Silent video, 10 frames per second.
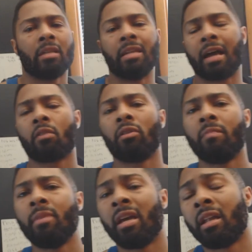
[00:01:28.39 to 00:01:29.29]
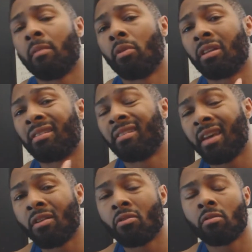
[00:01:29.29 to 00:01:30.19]
Not only being able to
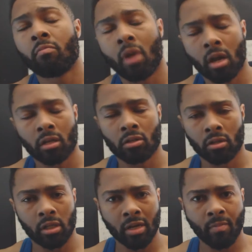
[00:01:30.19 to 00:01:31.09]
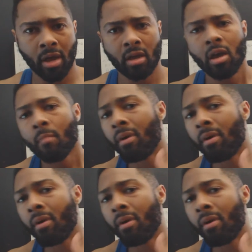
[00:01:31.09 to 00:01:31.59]
sell products on ClickBank,